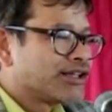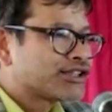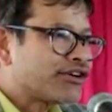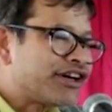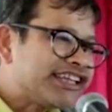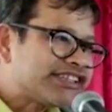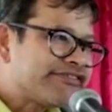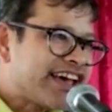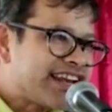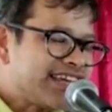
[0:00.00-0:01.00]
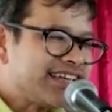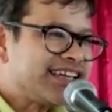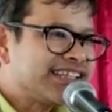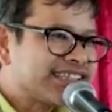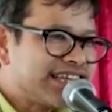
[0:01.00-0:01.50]
So it is
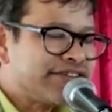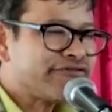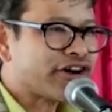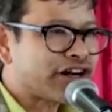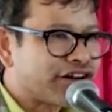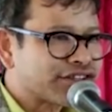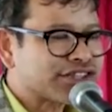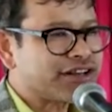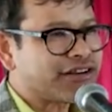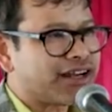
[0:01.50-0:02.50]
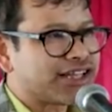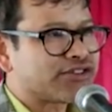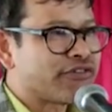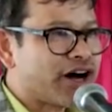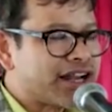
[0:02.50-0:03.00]
very easy for a Nongstoiñ
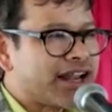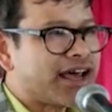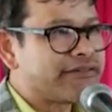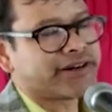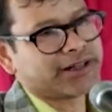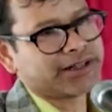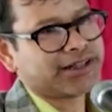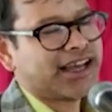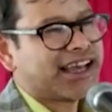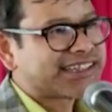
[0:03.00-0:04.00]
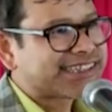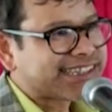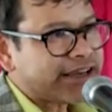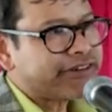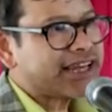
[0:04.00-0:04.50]
College, whatever
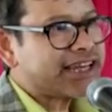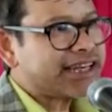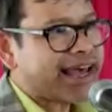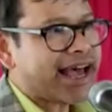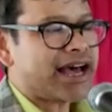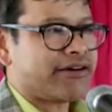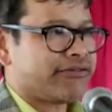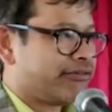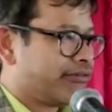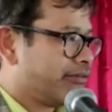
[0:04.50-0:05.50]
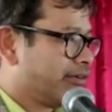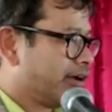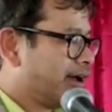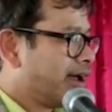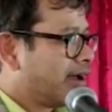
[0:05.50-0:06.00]
saving it has
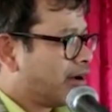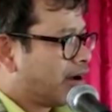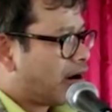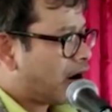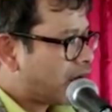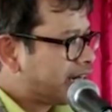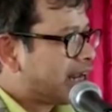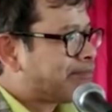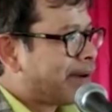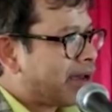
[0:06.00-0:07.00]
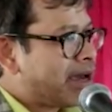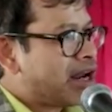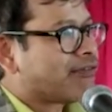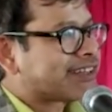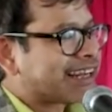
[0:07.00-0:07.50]
on the
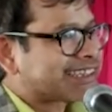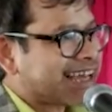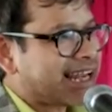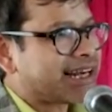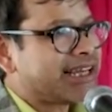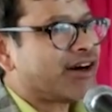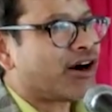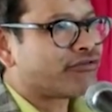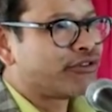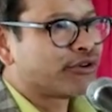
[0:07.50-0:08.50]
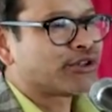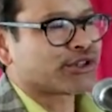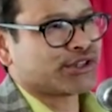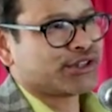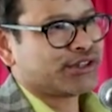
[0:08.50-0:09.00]
payment of the salary of
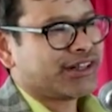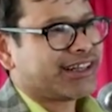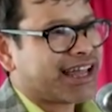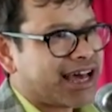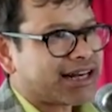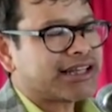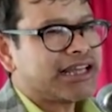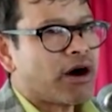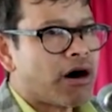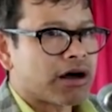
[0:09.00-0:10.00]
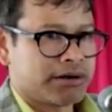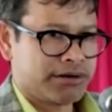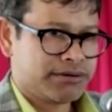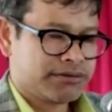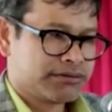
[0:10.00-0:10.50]
those 30
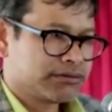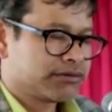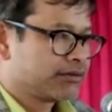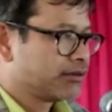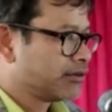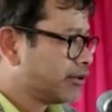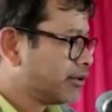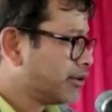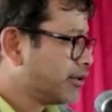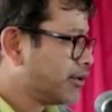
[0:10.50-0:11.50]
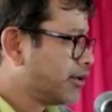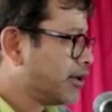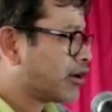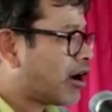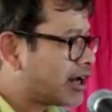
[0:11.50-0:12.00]
odd
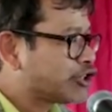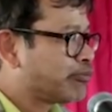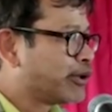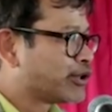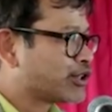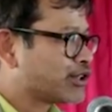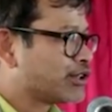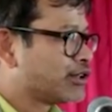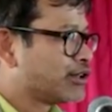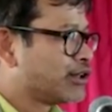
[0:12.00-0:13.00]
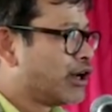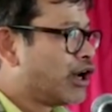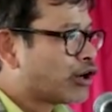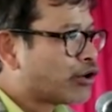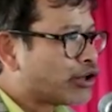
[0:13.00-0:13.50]
college posts
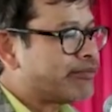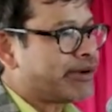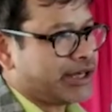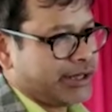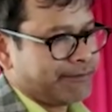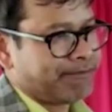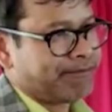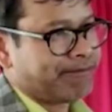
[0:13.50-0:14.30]
could be